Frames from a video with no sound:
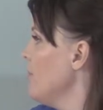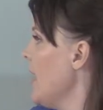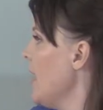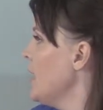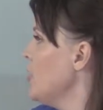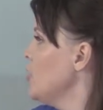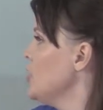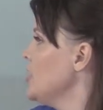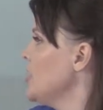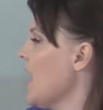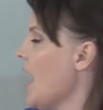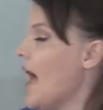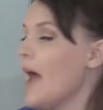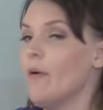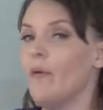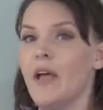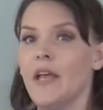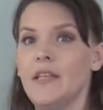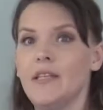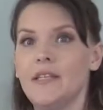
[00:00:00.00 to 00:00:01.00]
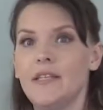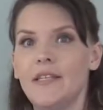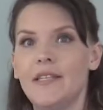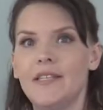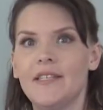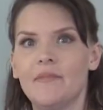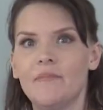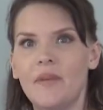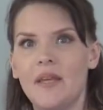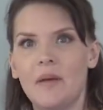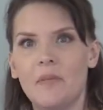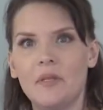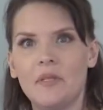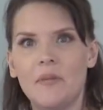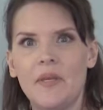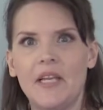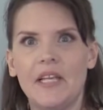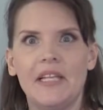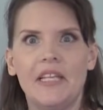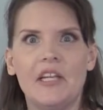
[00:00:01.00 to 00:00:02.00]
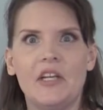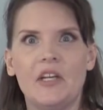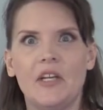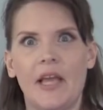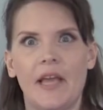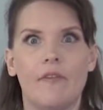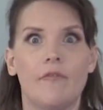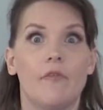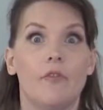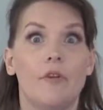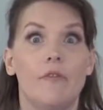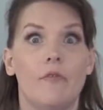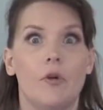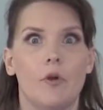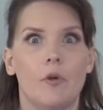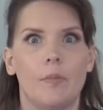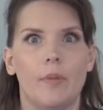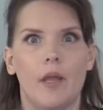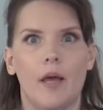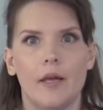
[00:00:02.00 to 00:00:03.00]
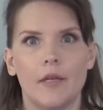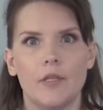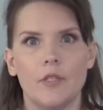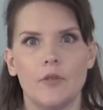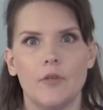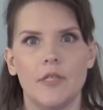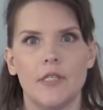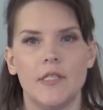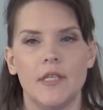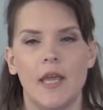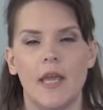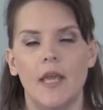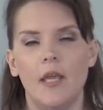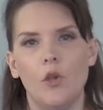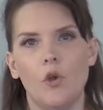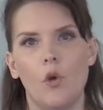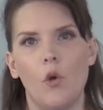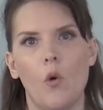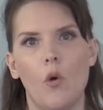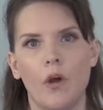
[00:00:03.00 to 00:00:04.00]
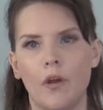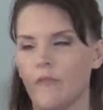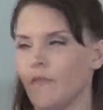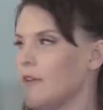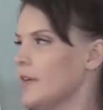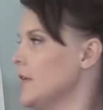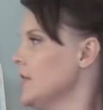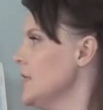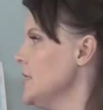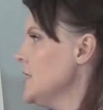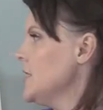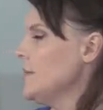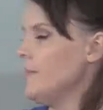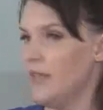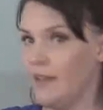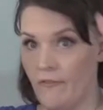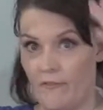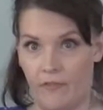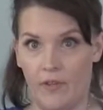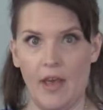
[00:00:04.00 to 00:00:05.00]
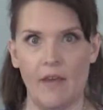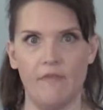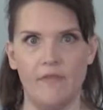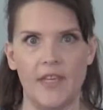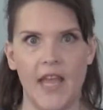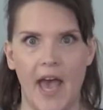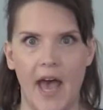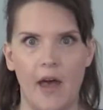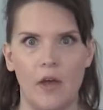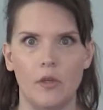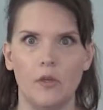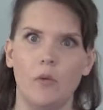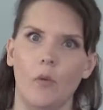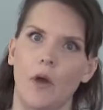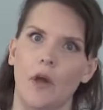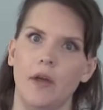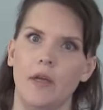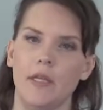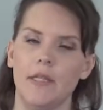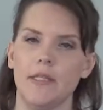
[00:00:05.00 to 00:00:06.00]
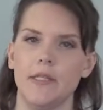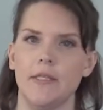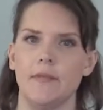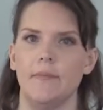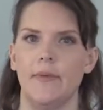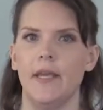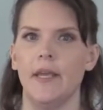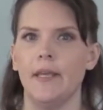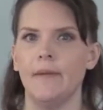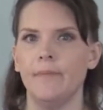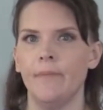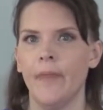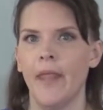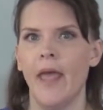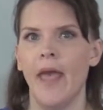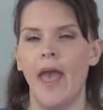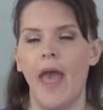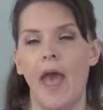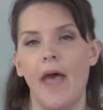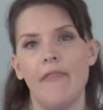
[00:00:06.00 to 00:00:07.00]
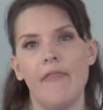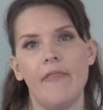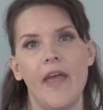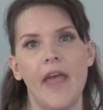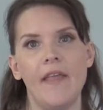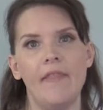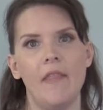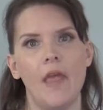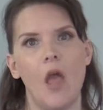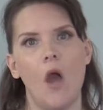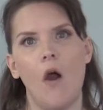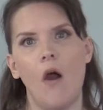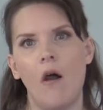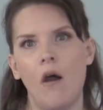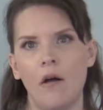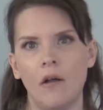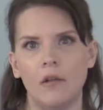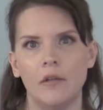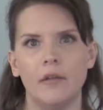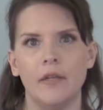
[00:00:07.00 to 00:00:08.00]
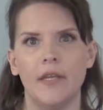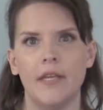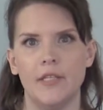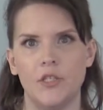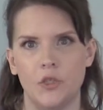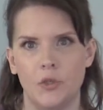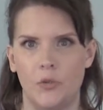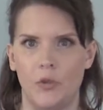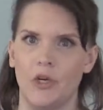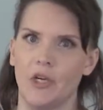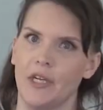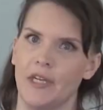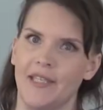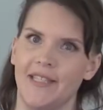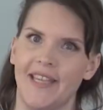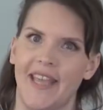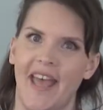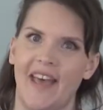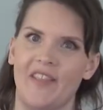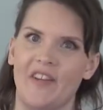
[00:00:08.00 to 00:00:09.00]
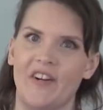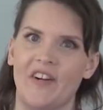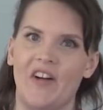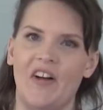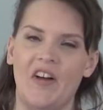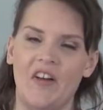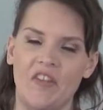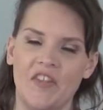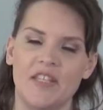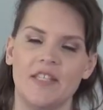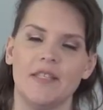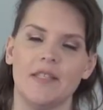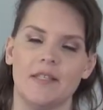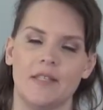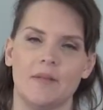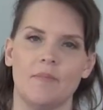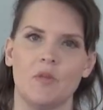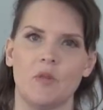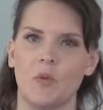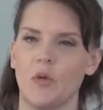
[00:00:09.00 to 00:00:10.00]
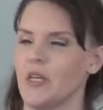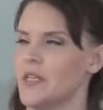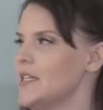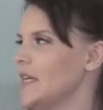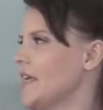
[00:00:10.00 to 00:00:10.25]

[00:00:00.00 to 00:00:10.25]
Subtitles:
energy highways need to be able to be clear, like free roadblocks, so to say. Your auric field needs to be fluffed out where it needs to be. And then they all get to work together. All the systems work